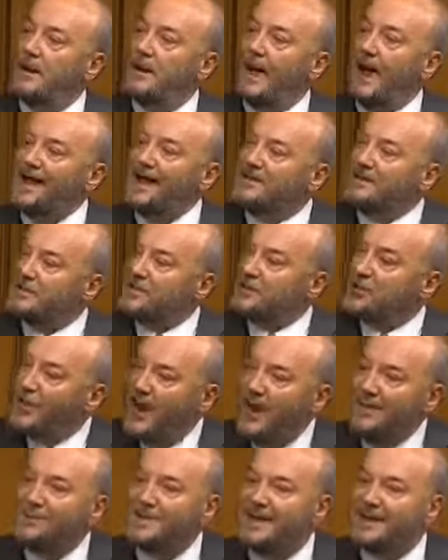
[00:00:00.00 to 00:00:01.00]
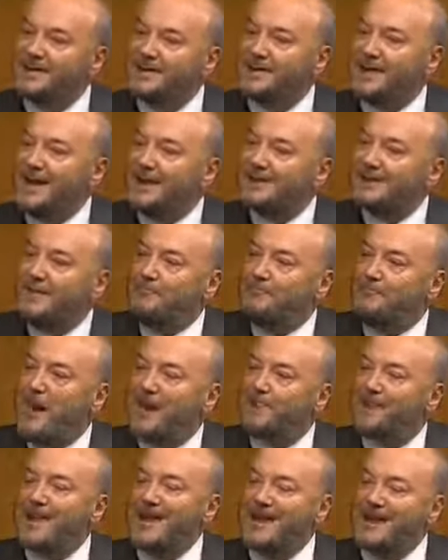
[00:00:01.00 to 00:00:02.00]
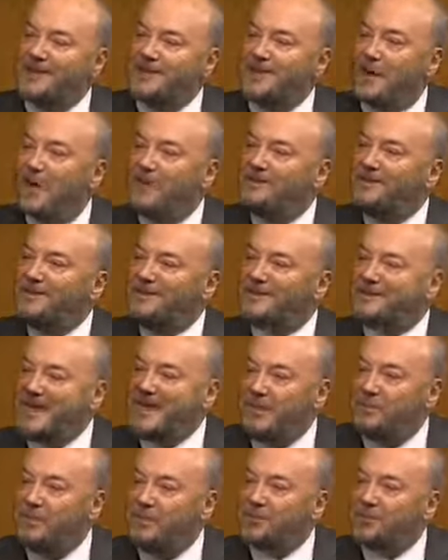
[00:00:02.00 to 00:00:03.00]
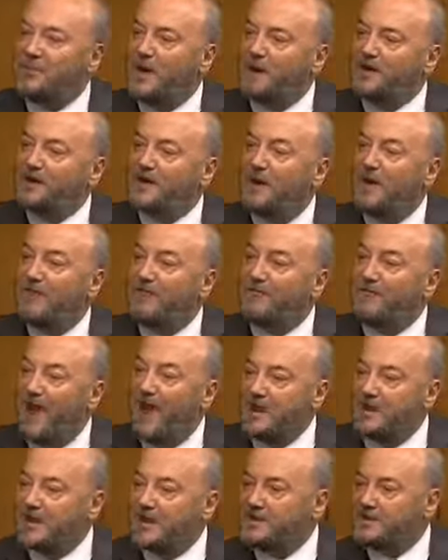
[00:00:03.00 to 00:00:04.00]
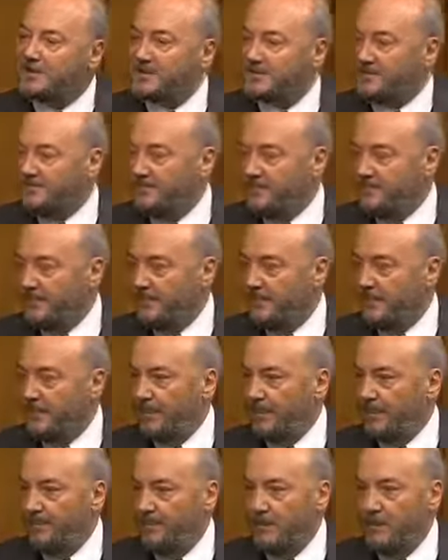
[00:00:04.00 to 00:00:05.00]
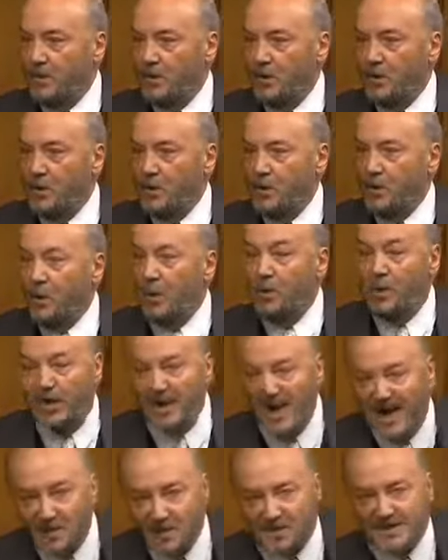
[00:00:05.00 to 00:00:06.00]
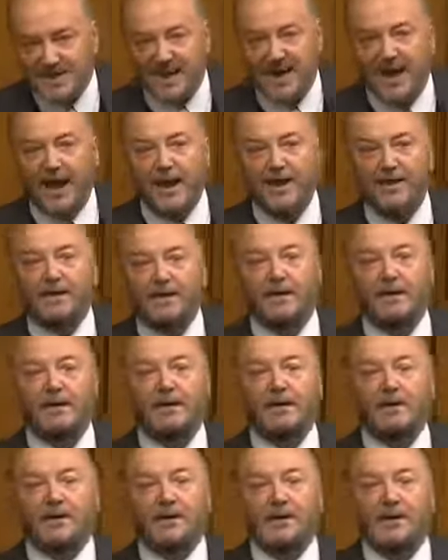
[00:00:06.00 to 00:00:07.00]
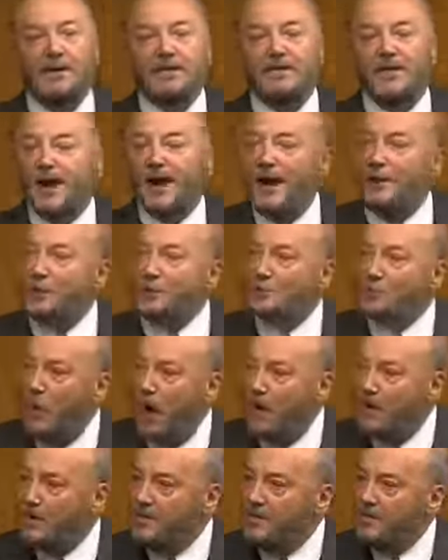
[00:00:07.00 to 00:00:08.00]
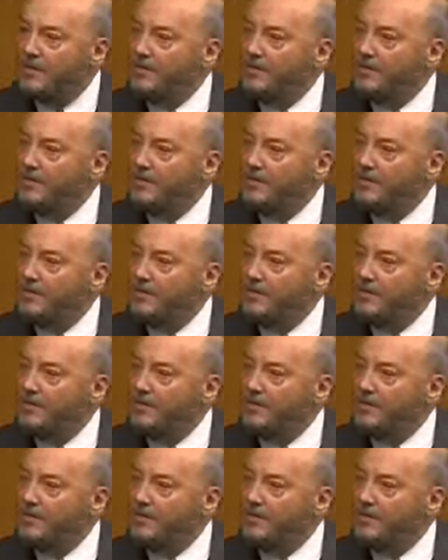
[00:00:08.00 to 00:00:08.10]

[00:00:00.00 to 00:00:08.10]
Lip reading: I described it as a parade of establishment flunkies, who will now say that I was wrong.